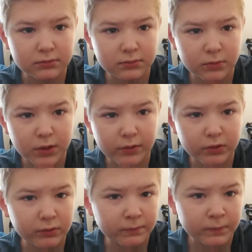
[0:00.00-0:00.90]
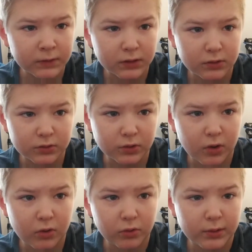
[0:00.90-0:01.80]
whatever, goes
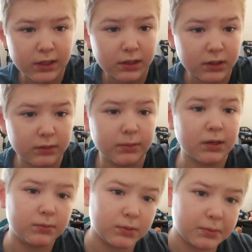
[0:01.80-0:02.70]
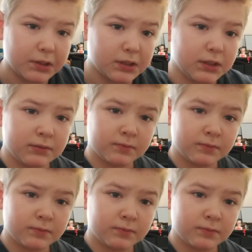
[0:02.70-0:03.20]
all the way down to the bottom of the button.